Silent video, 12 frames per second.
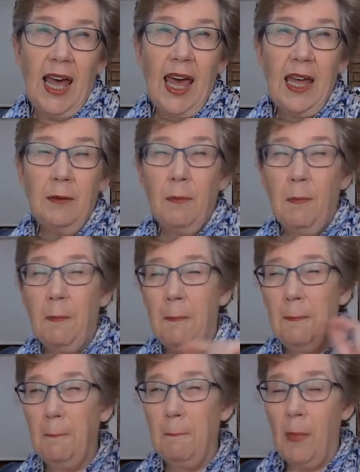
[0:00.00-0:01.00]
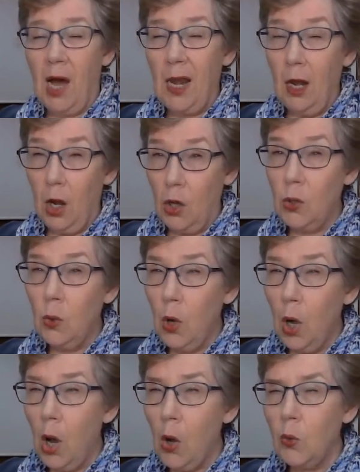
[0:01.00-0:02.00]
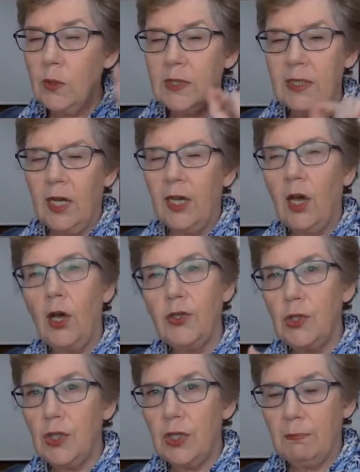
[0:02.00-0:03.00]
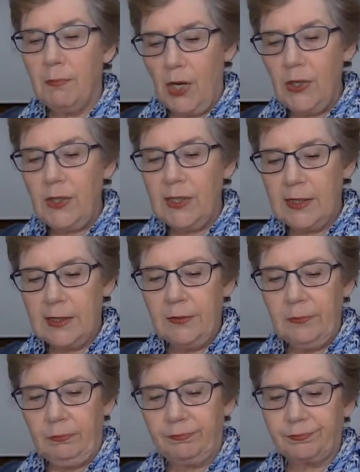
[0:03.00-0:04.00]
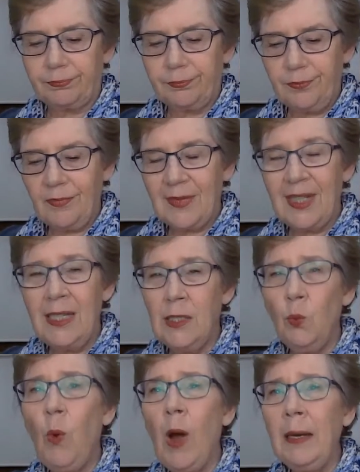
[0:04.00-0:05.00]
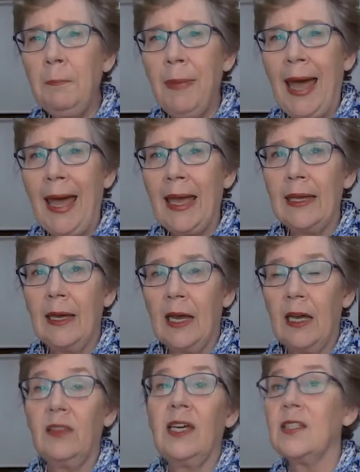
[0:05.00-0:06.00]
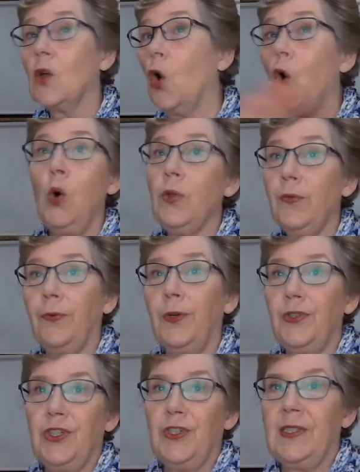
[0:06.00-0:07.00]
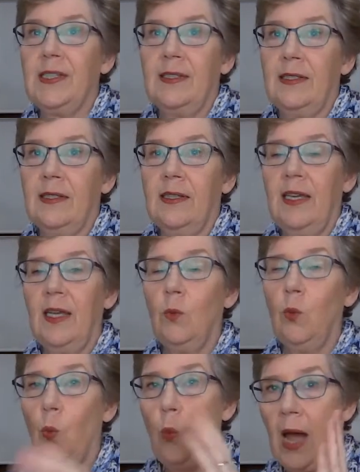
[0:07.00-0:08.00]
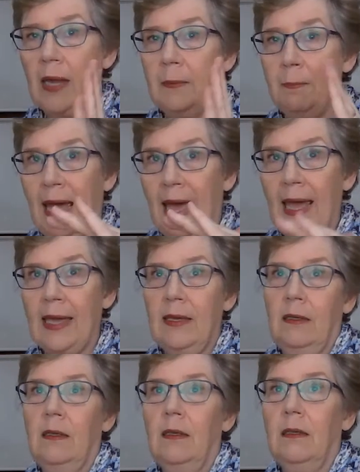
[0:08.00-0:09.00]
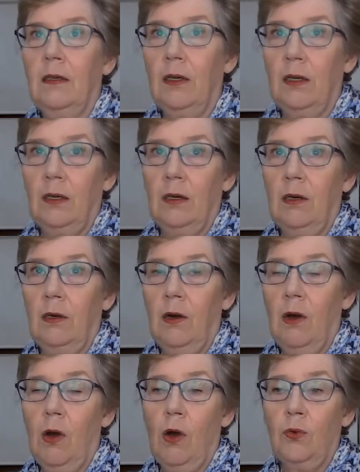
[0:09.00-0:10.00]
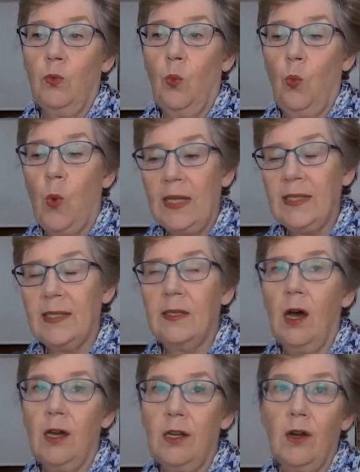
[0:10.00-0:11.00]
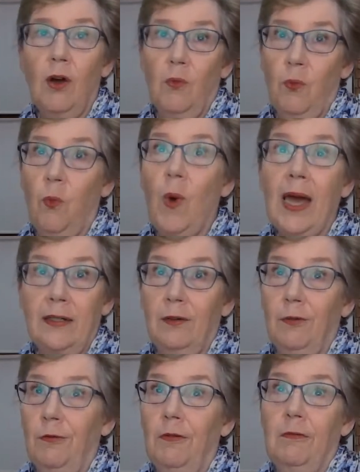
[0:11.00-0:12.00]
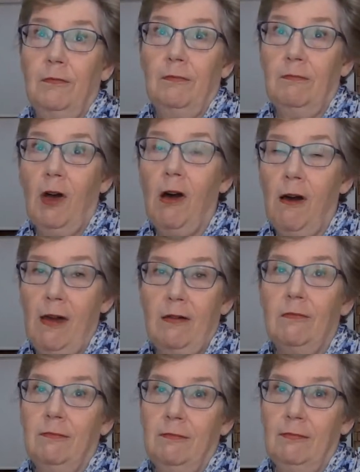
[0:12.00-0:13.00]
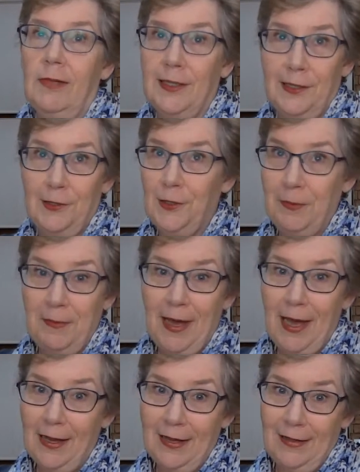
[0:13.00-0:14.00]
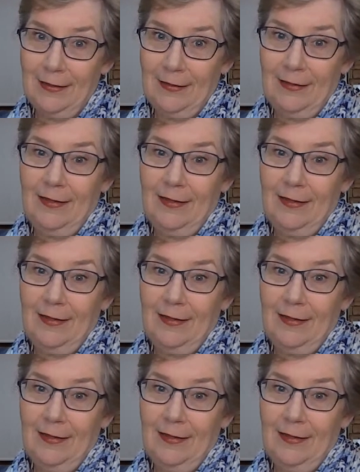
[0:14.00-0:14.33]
At my local Coles that I go to the most, it's one bay, and that's all the fruit juices in one bay on one side of one aisle in the supermarket.